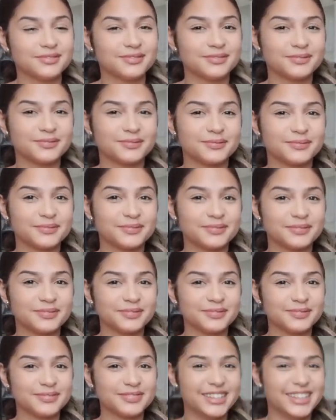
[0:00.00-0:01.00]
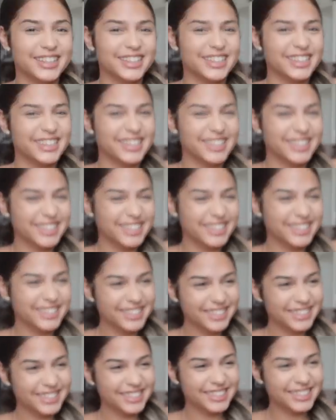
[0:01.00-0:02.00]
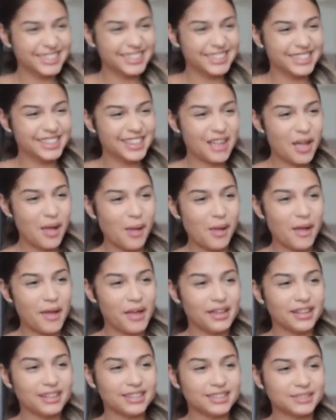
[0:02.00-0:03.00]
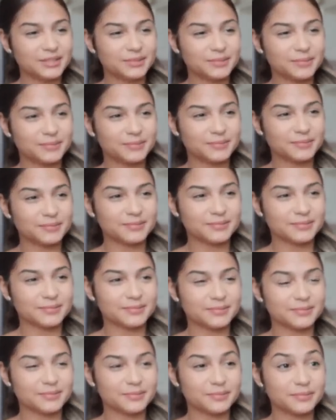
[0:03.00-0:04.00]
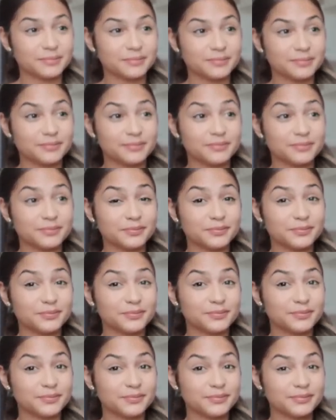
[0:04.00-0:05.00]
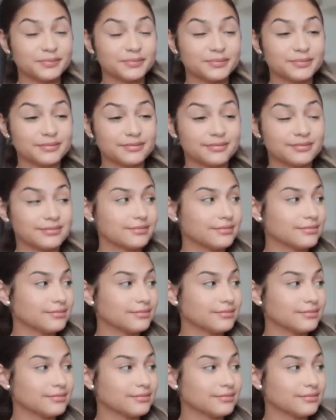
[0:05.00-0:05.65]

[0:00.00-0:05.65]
No words are spoken by the person on screen.